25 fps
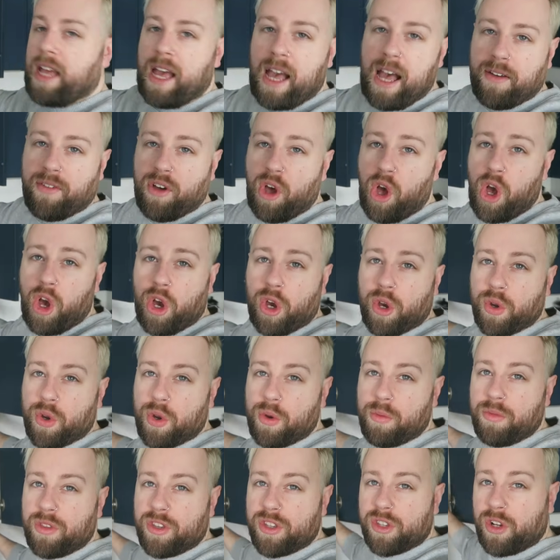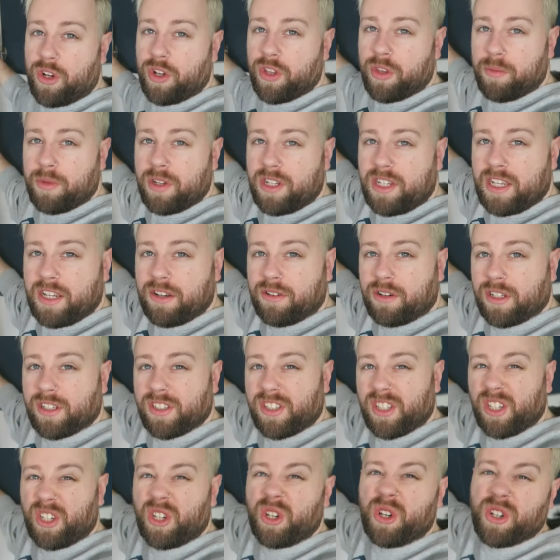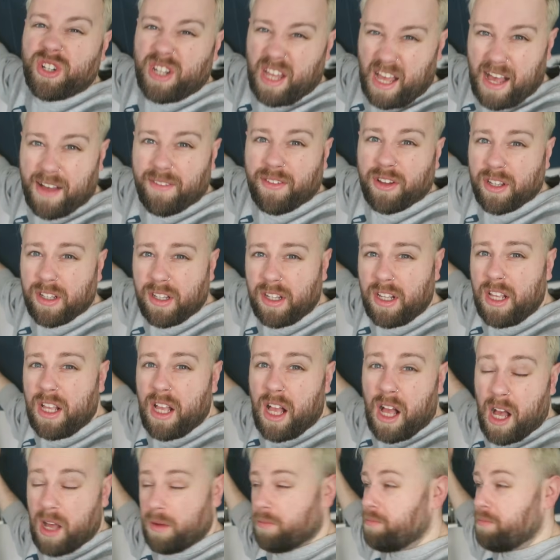have a home. The other materials that could have a